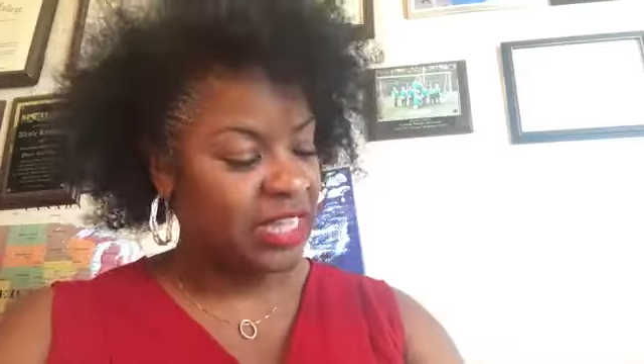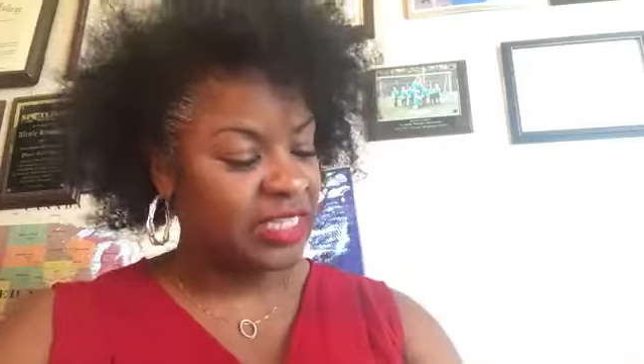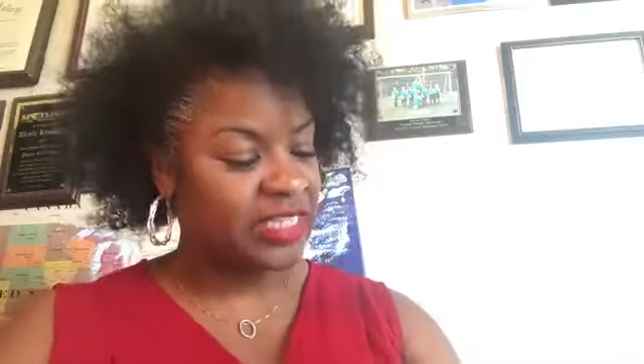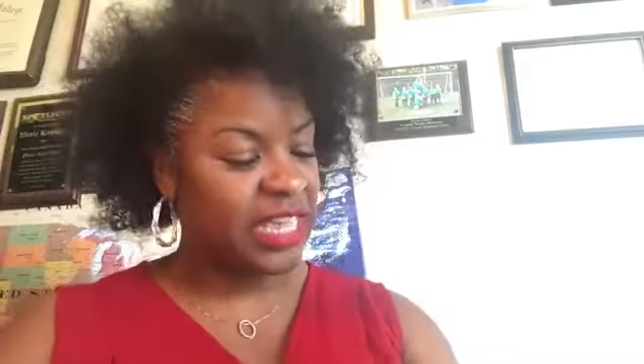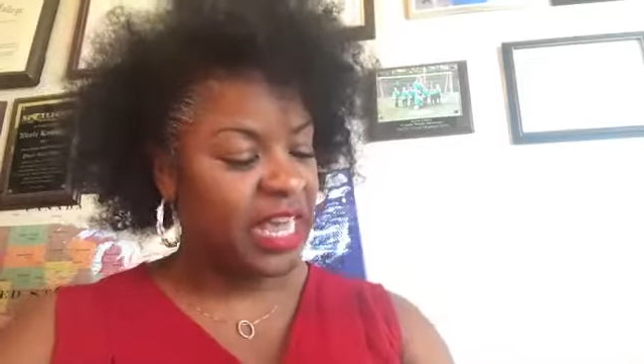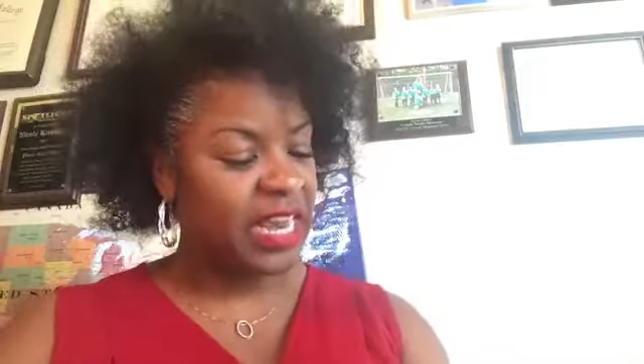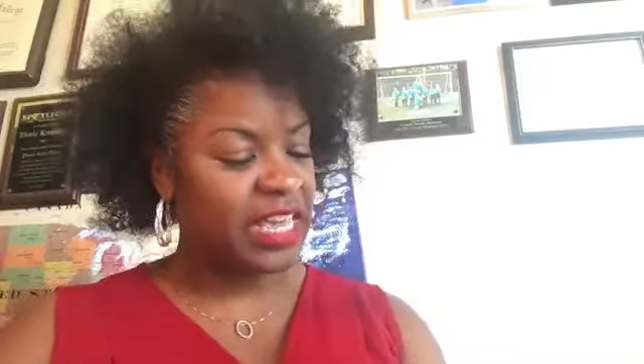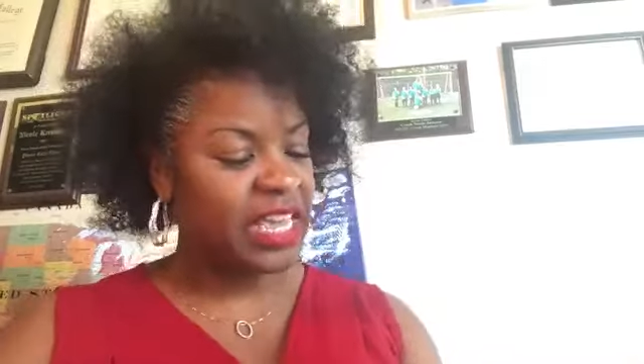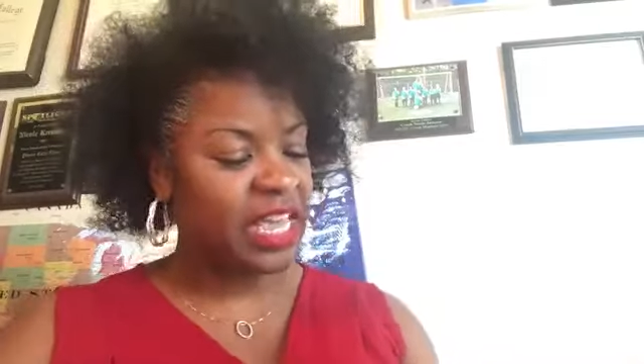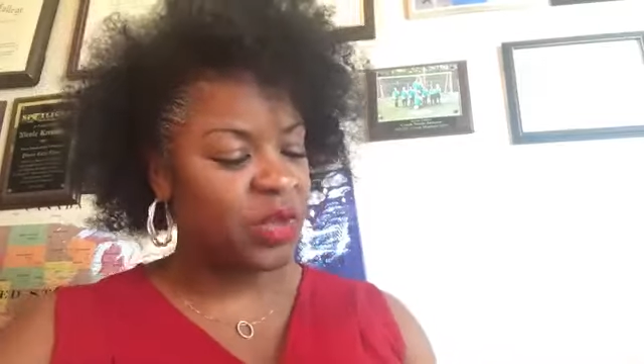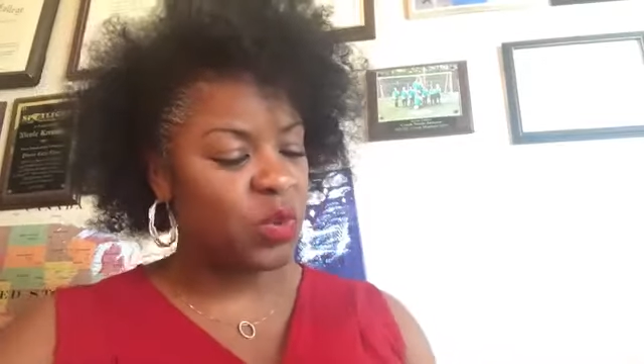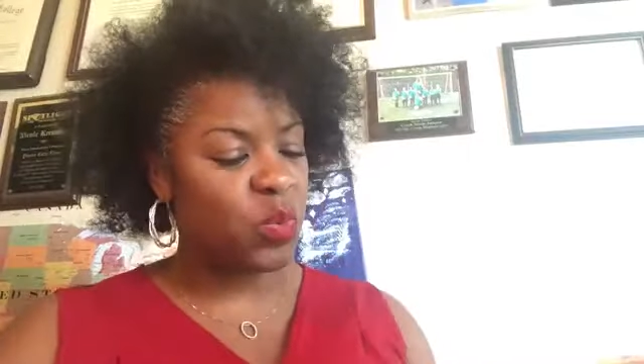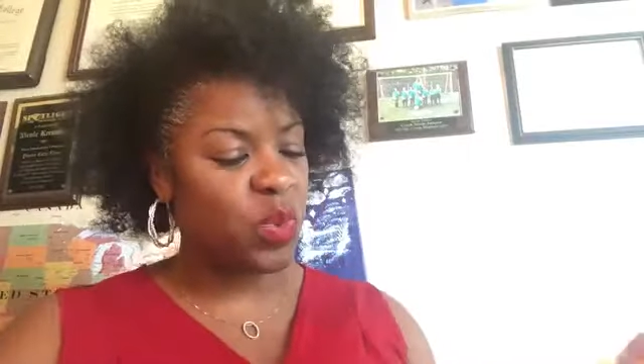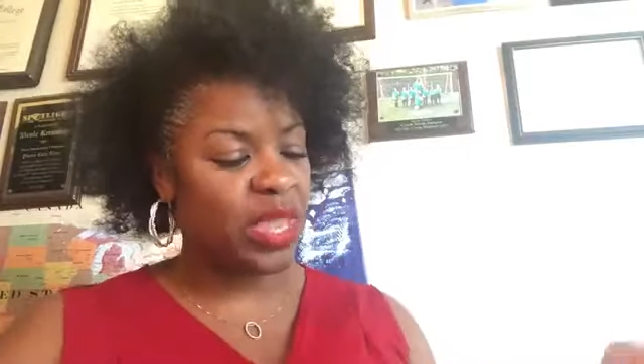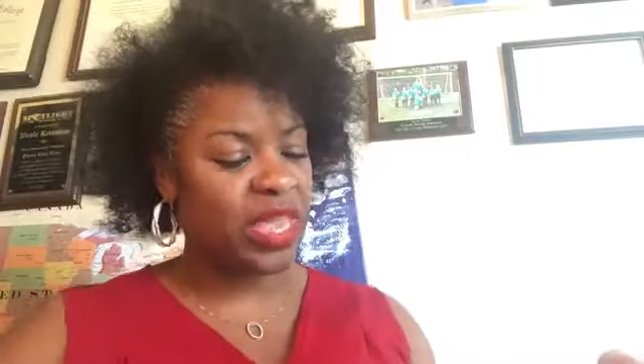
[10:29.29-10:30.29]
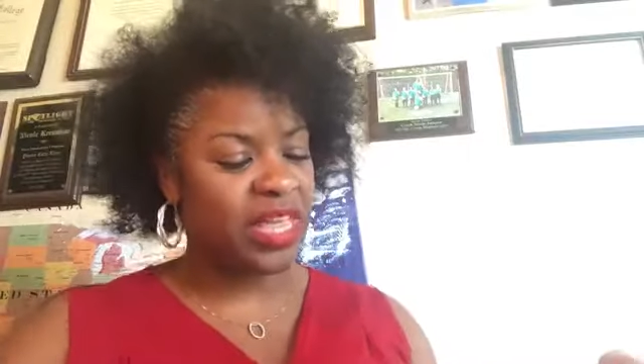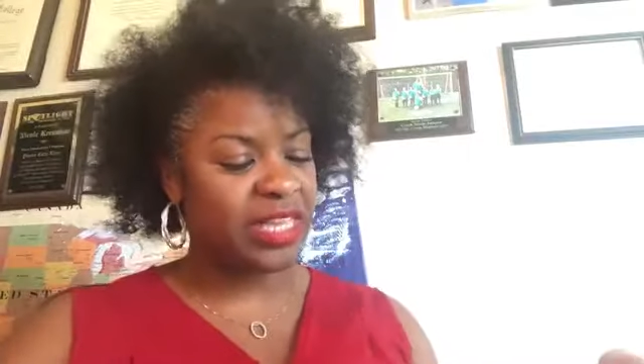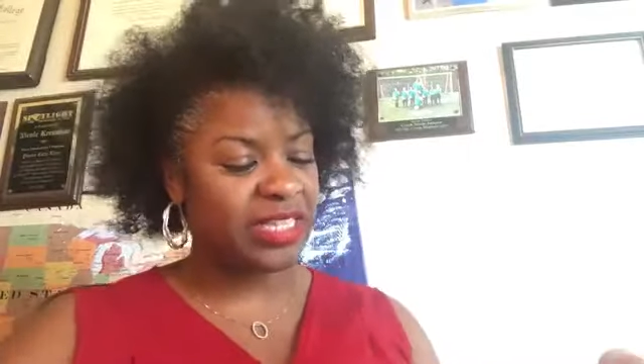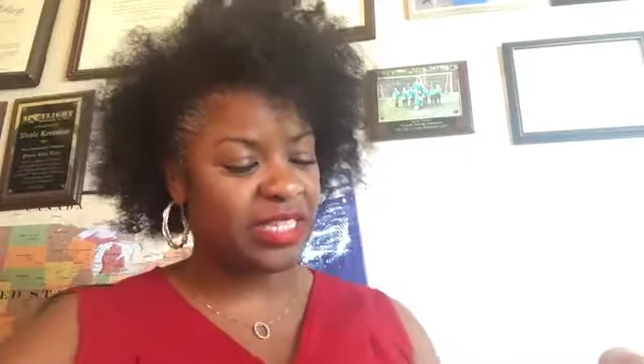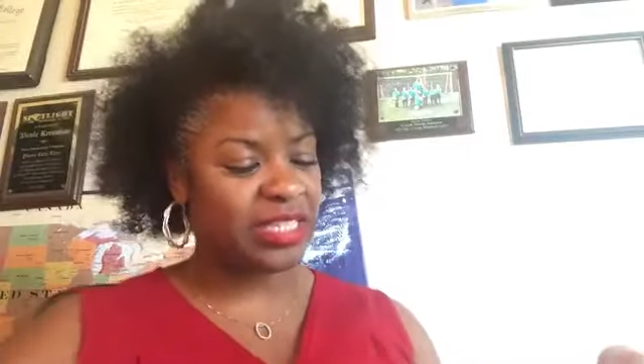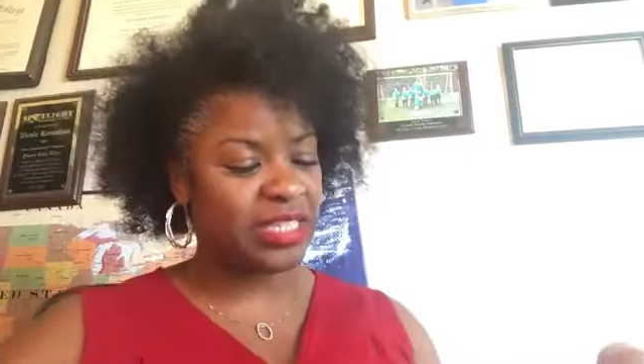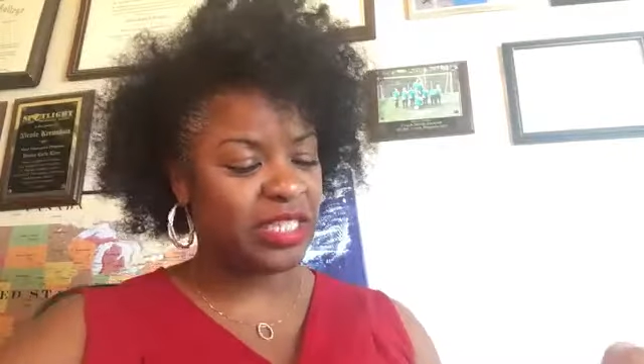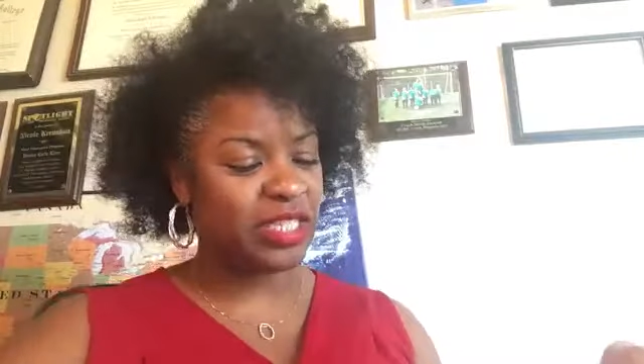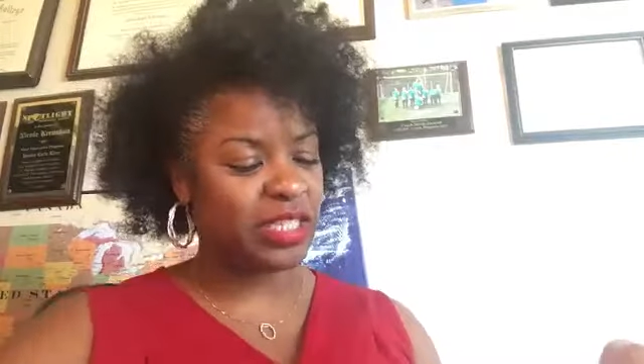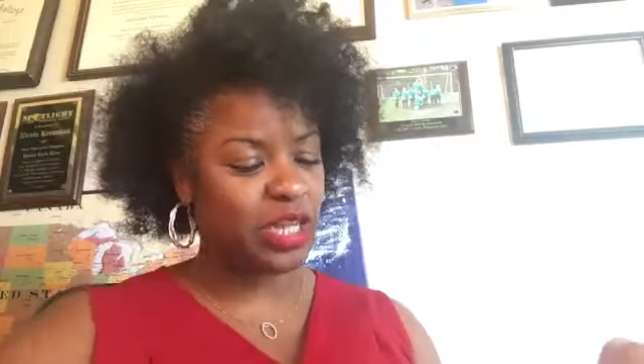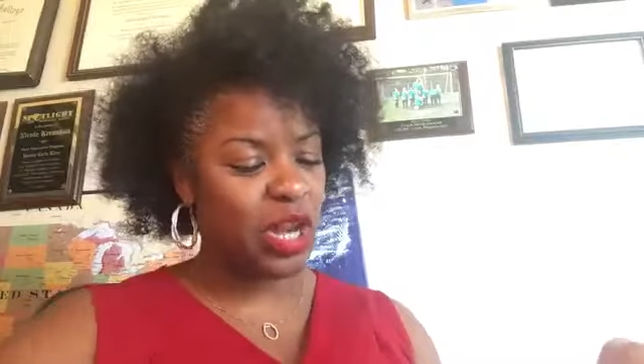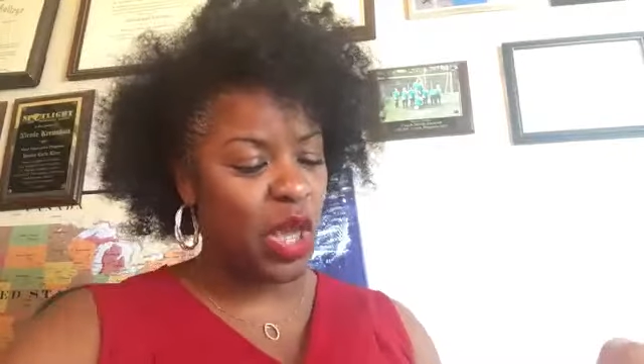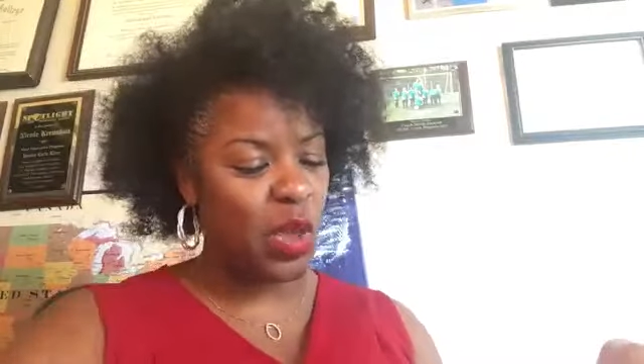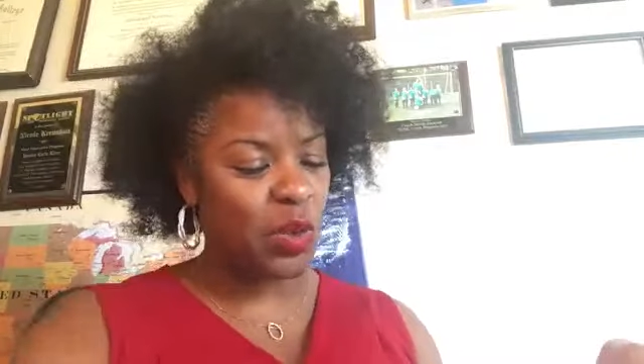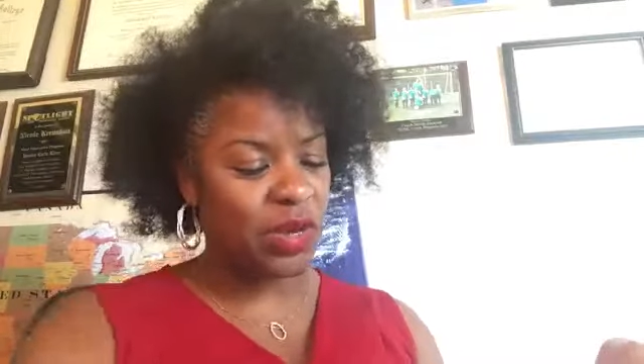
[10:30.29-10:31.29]
Delicate wings
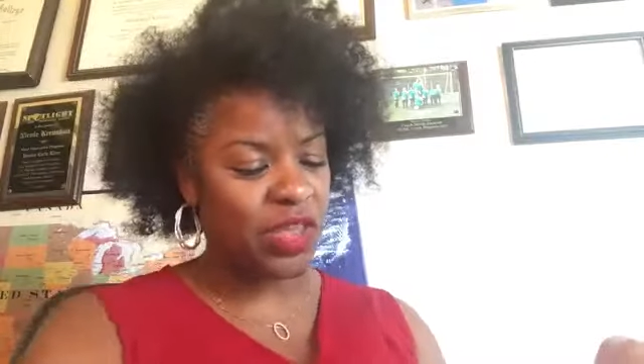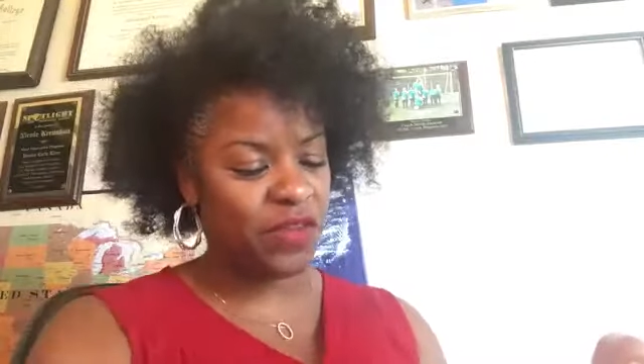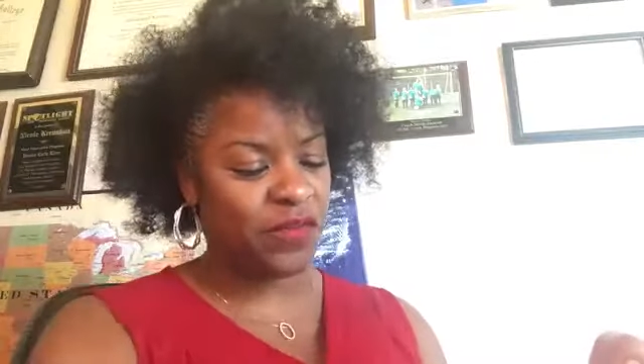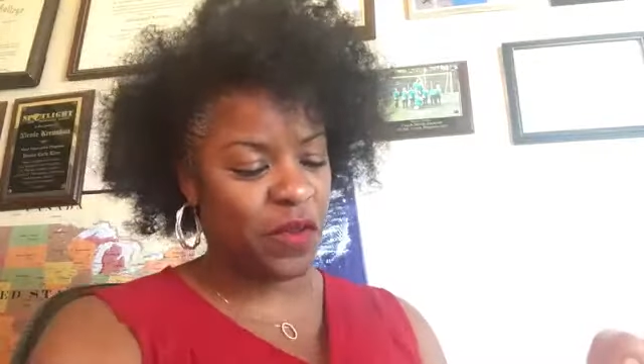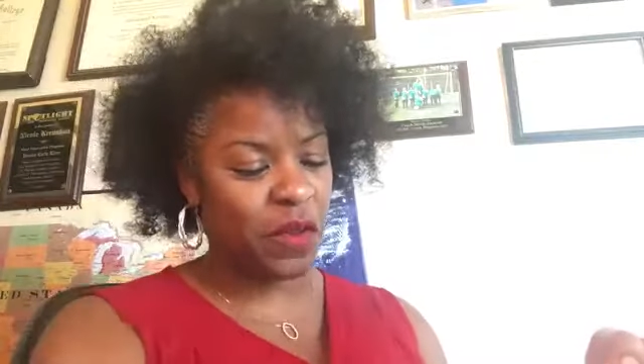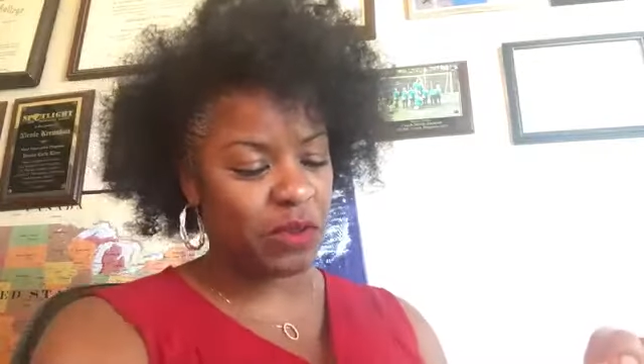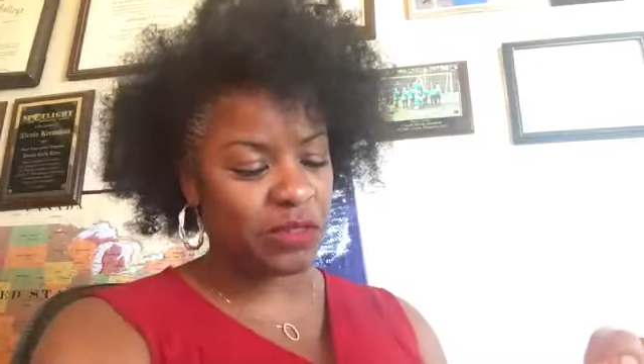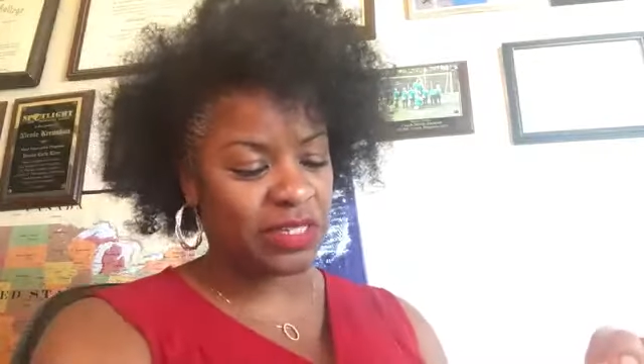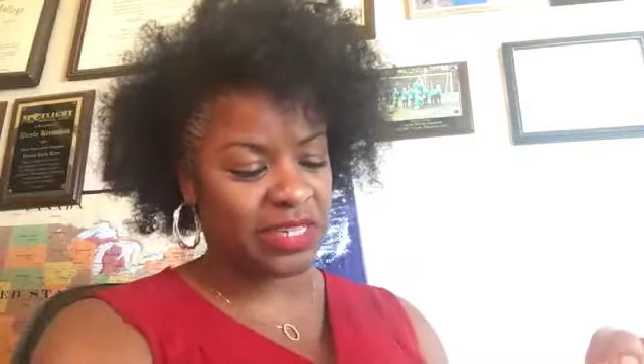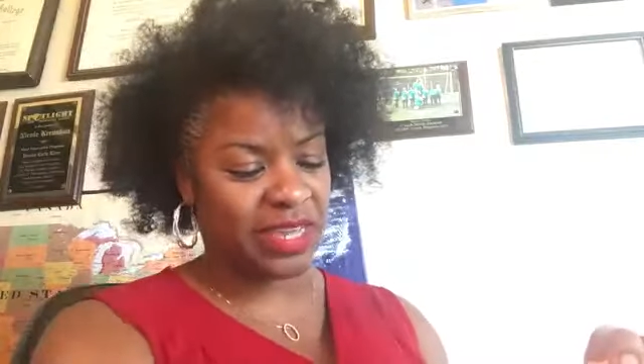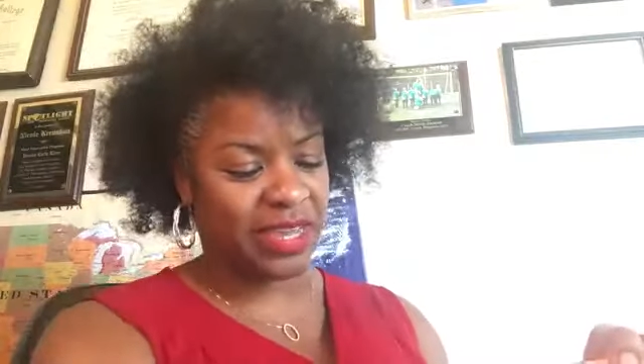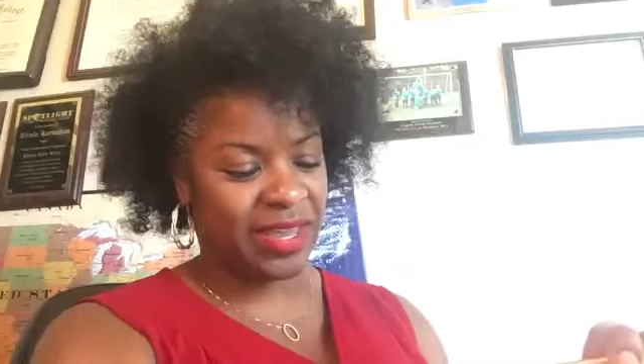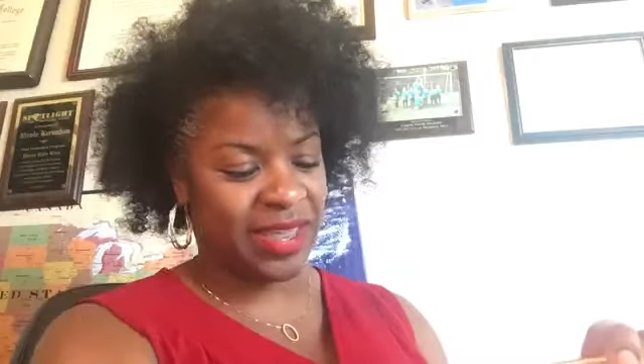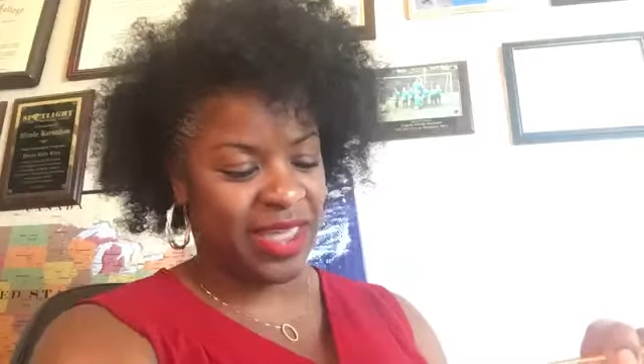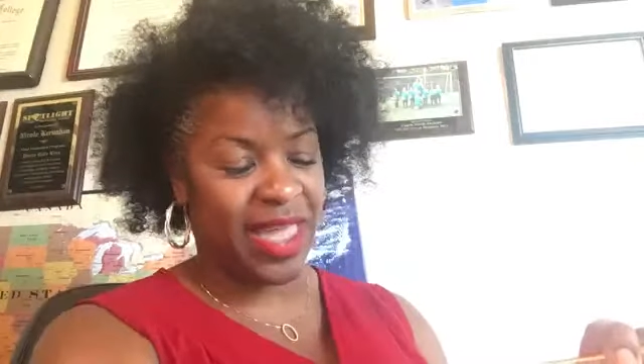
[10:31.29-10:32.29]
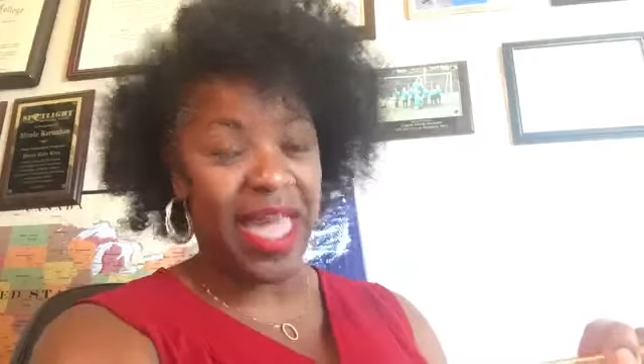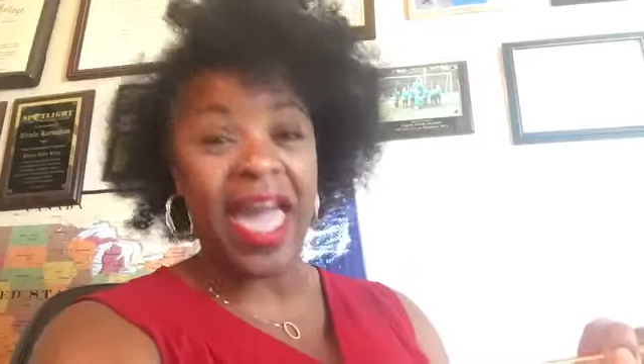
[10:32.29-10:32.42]
slowly folding,